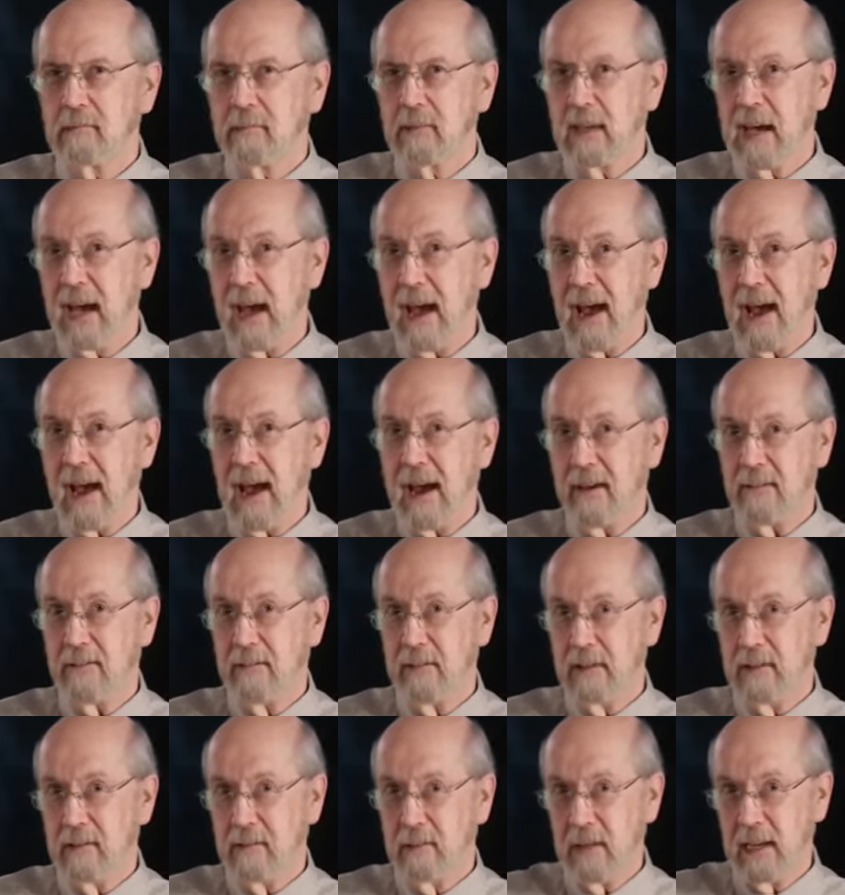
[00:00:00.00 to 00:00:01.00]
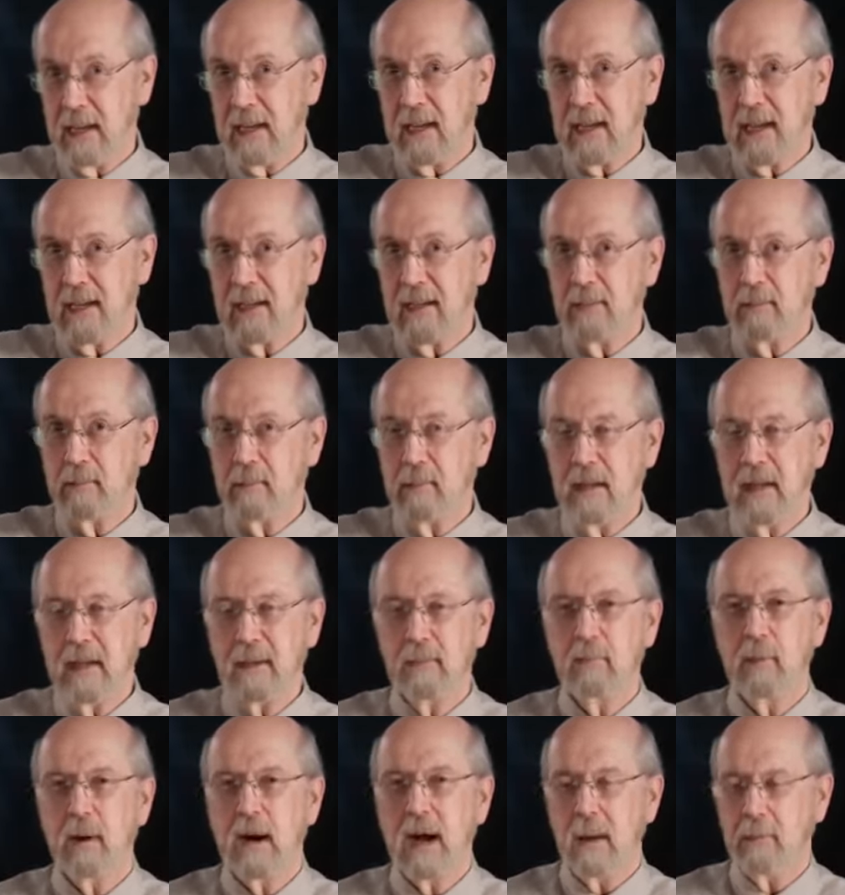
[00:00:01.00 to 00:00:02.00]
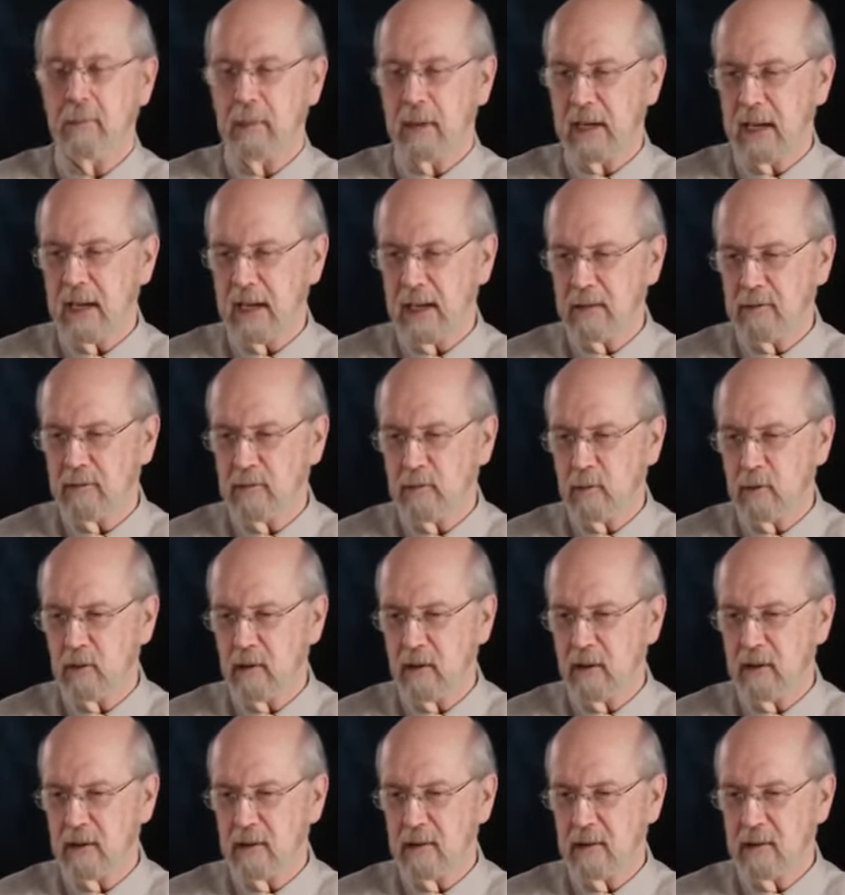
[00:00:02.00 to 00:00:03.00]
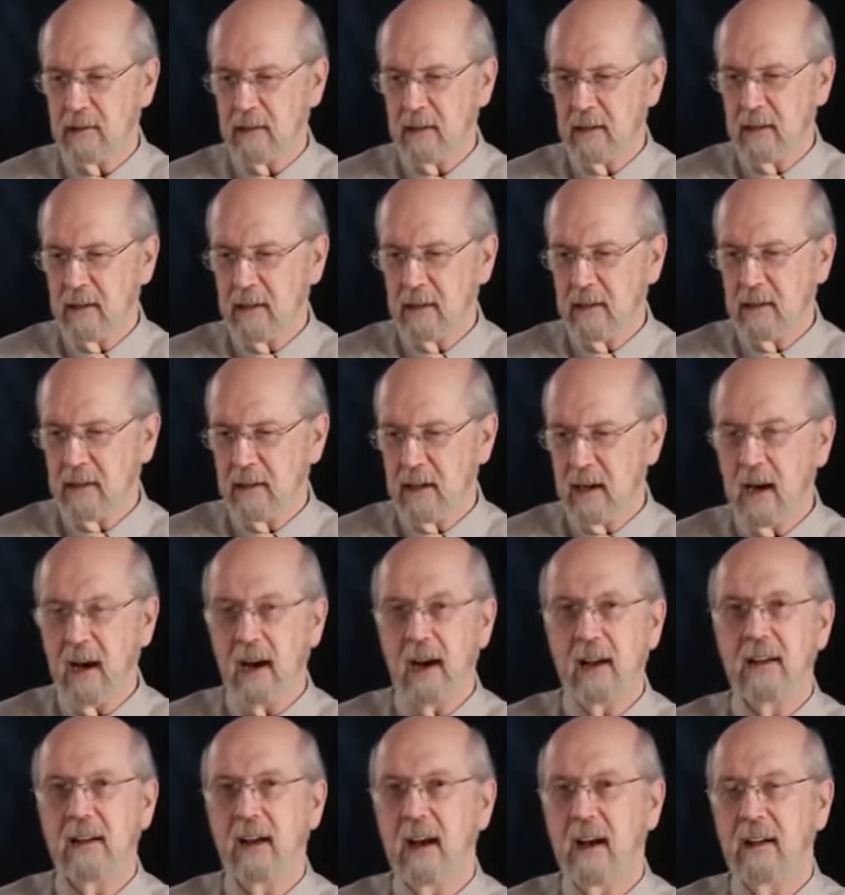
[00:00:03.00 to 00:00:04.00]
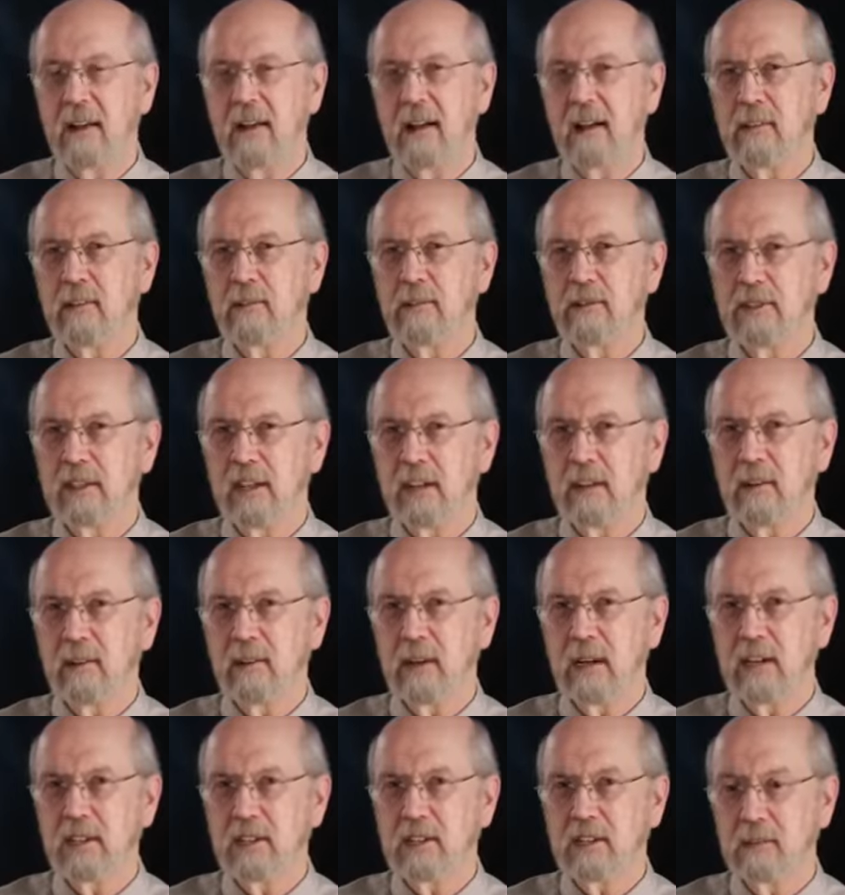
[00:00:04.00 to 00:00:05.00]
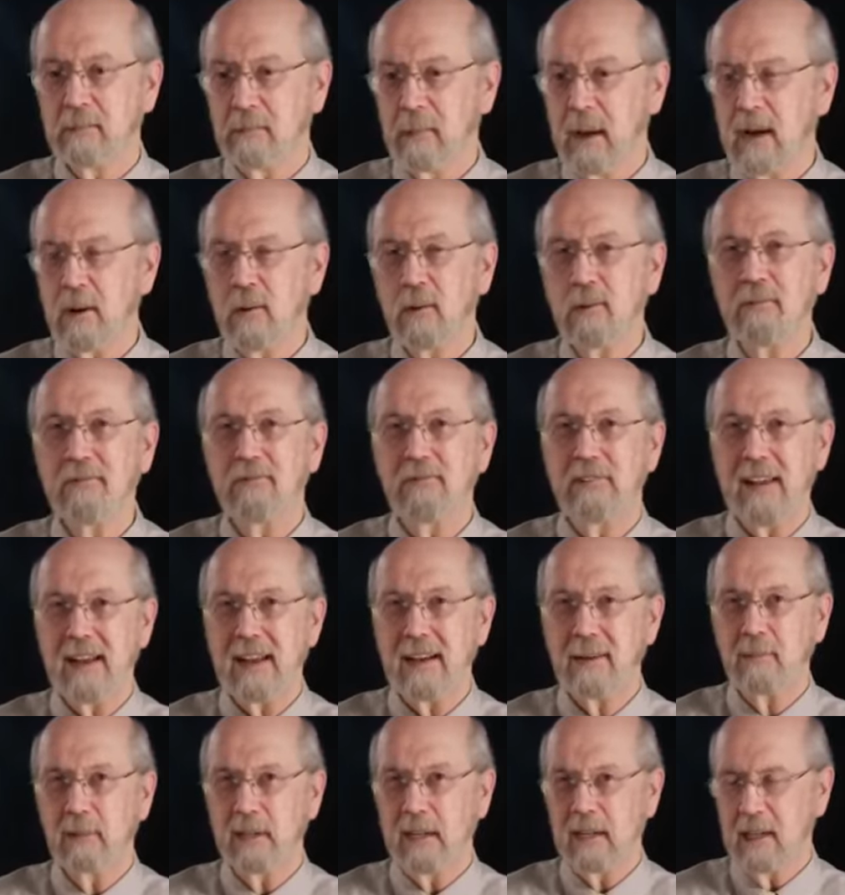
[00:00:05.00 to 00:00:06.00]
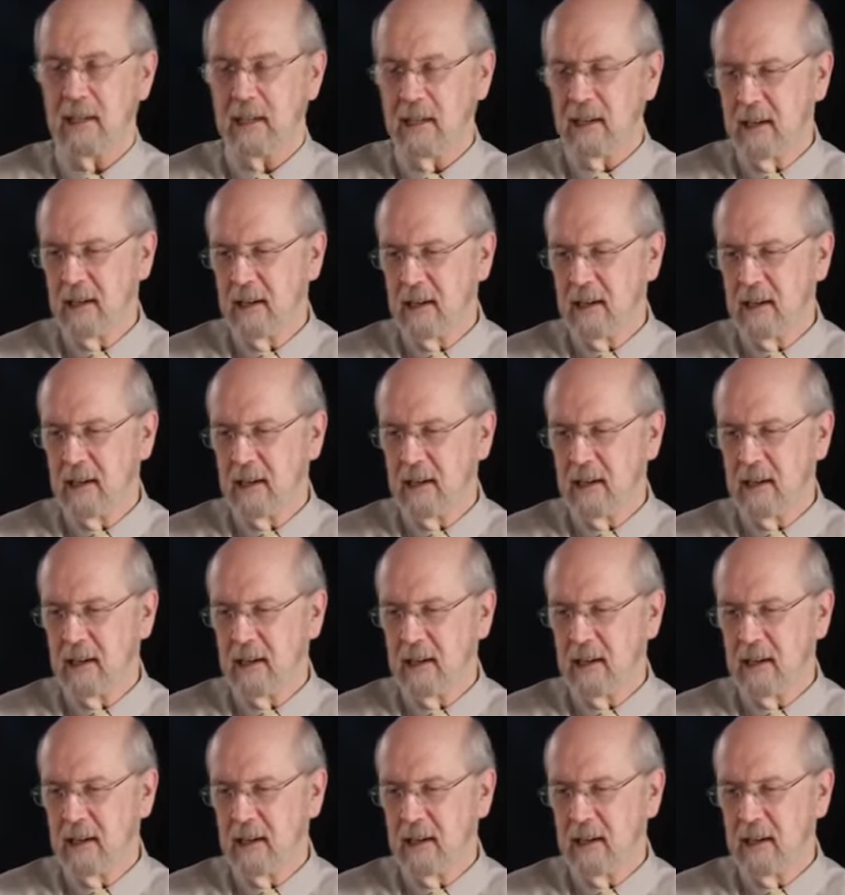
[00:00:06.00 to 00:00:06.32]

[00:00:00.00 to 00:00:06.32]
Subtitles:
calve and propagate for another generation, my own family.